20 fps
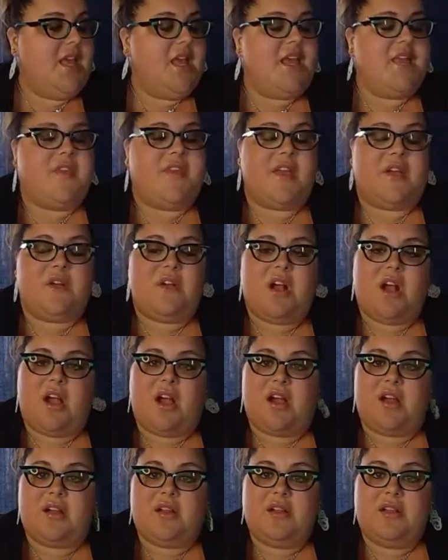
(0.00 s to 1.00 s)
there
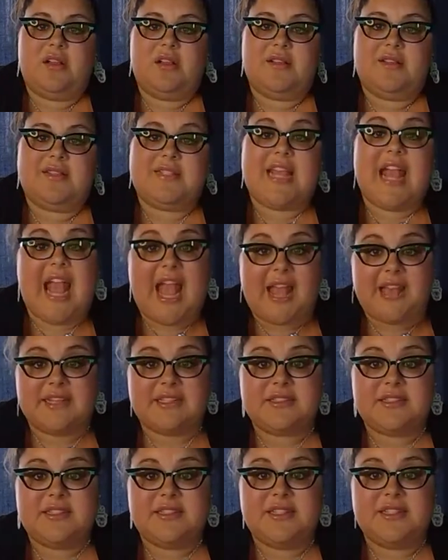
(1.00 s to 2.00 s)
are
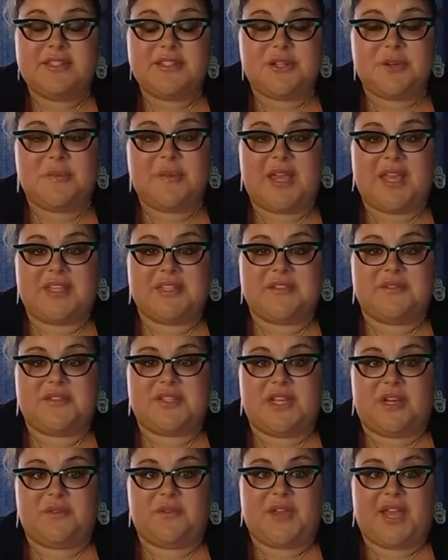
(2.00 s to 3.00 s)
10 domains of
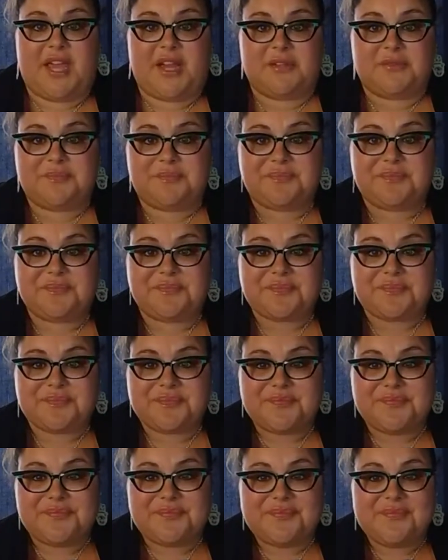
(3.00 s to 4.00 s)
self-care.
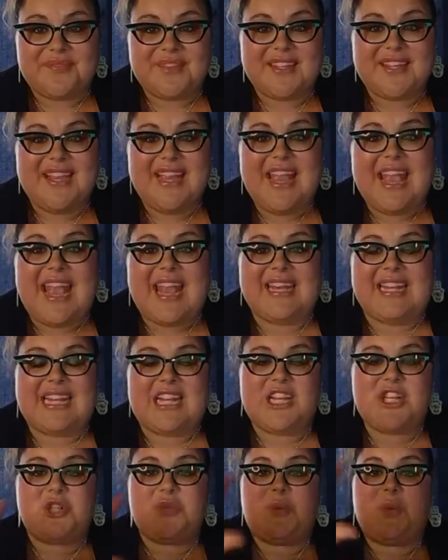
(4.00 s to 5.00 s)
And
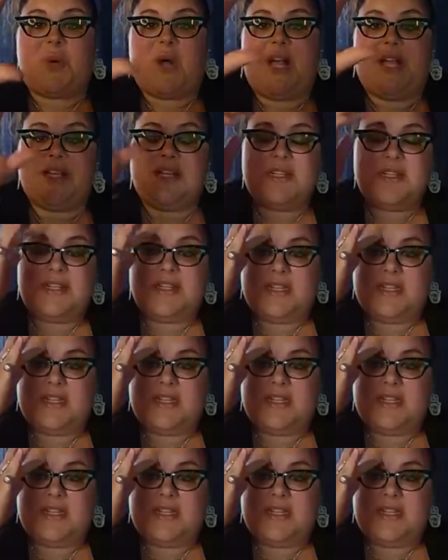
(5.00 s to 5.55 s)
each one